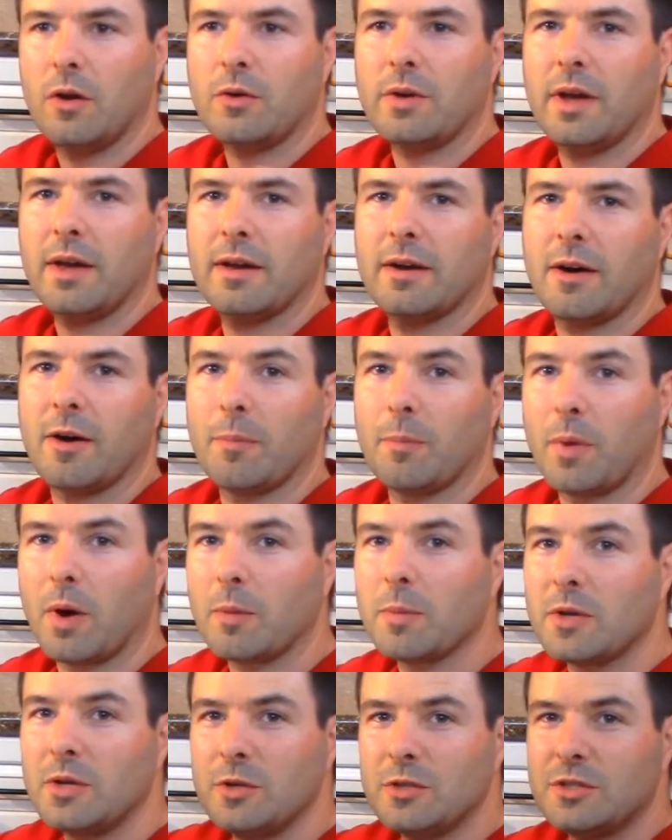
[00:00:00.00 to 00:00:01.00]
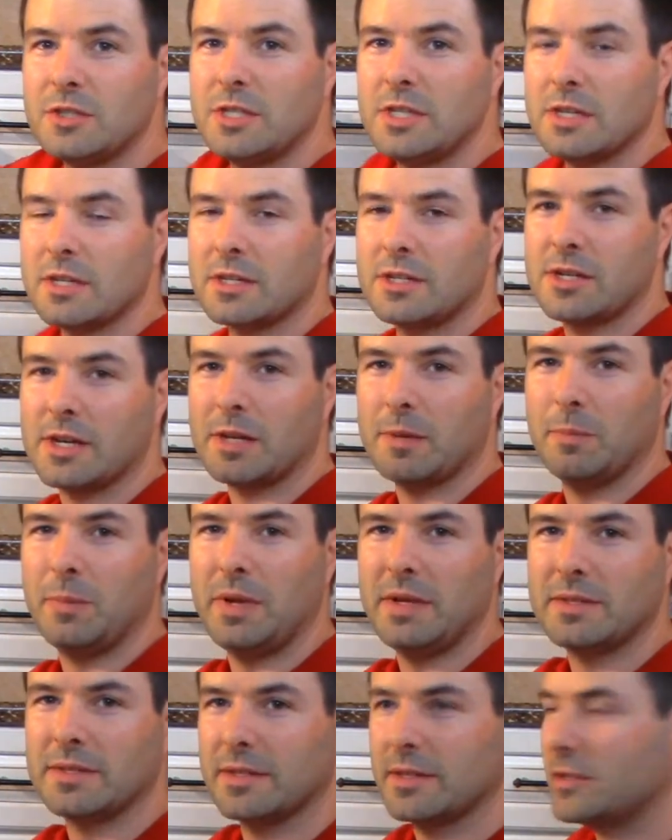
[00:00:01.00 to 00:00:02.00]
okay, our barbecue chi
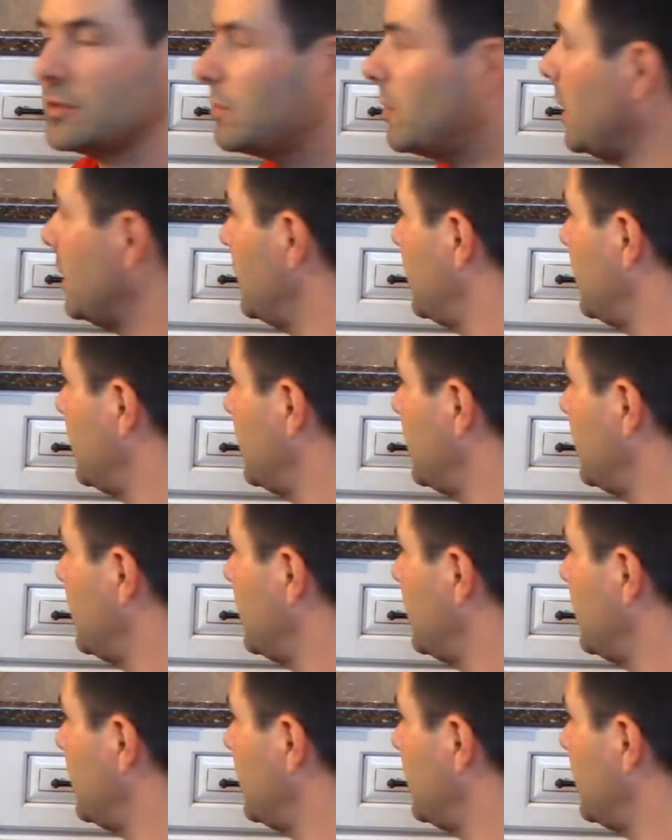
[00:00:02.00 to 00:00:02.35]
chicken pizza is